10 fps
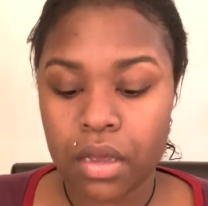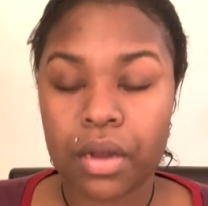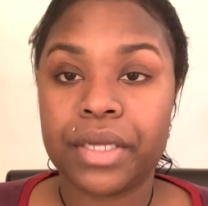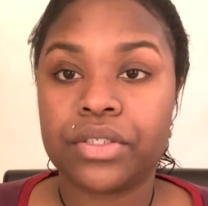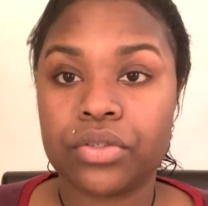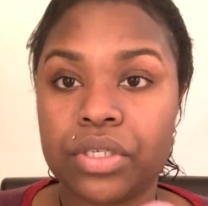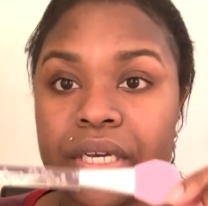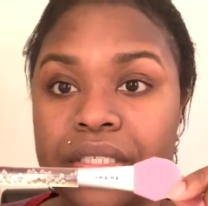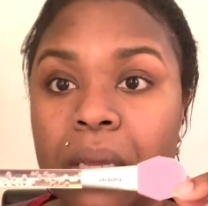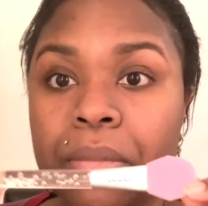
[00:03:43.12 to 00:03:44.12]
All right, so you
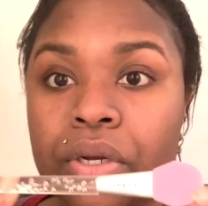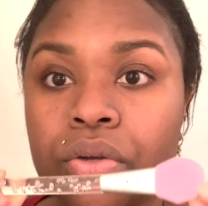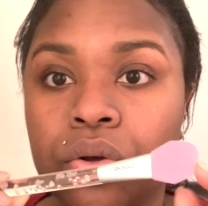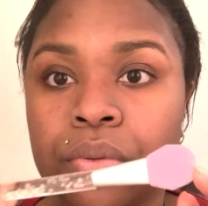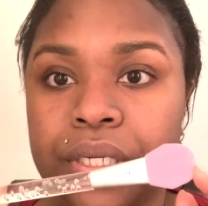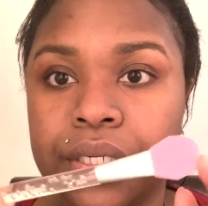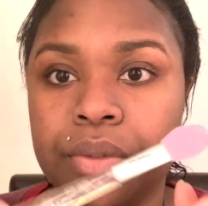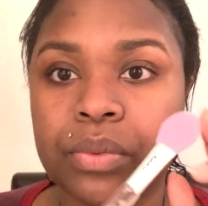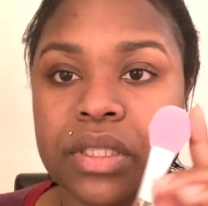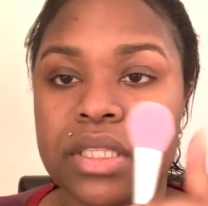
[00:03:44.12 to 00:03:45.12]
guys, I'm gonna go in
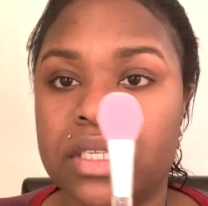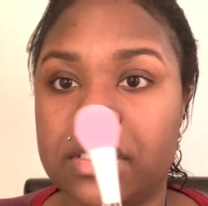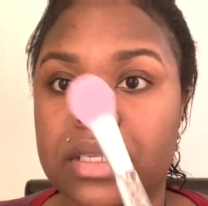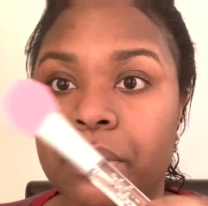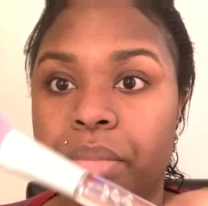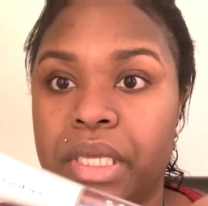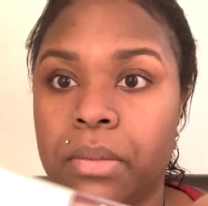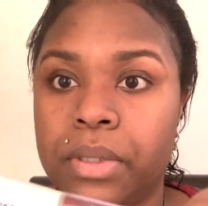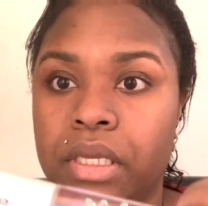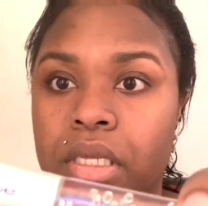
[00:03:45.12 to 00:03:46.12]
with this
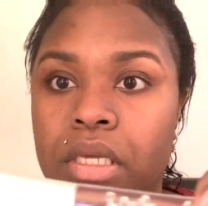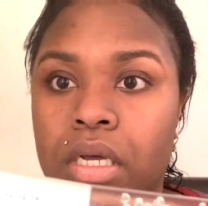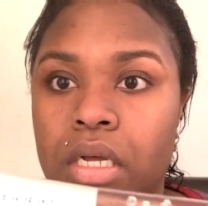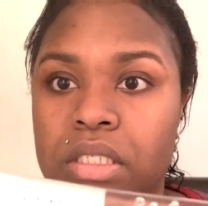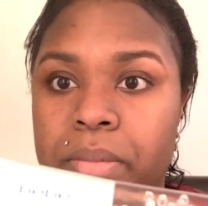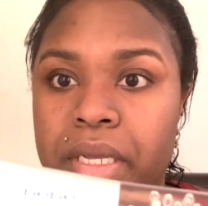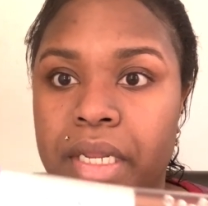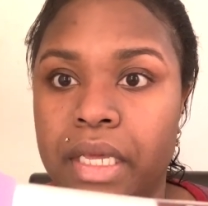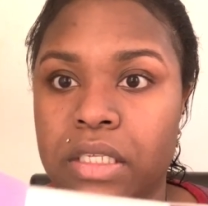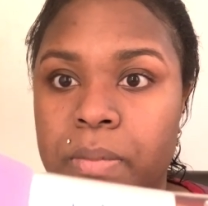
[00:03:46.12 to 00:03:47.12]
BB
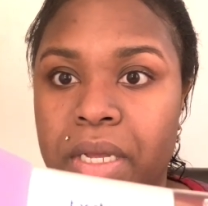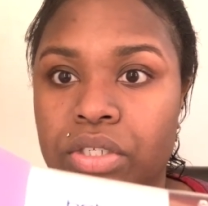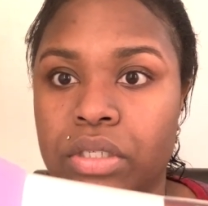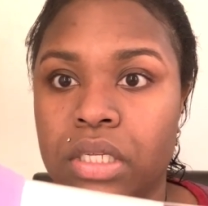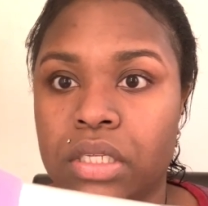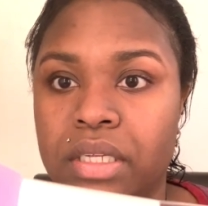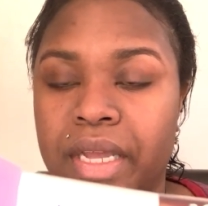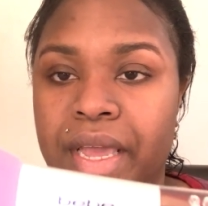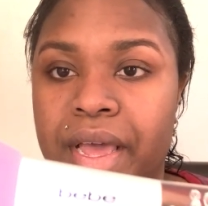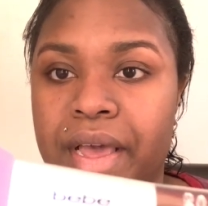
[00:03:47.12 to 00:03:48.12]
Cosmetic spatula that I
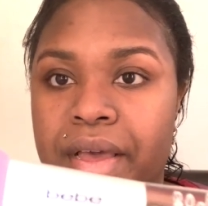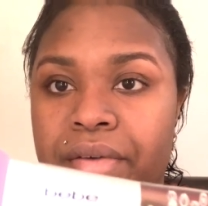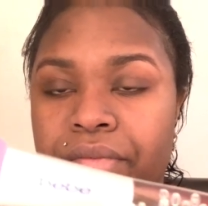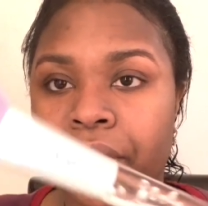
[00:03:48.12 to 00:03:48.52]
have.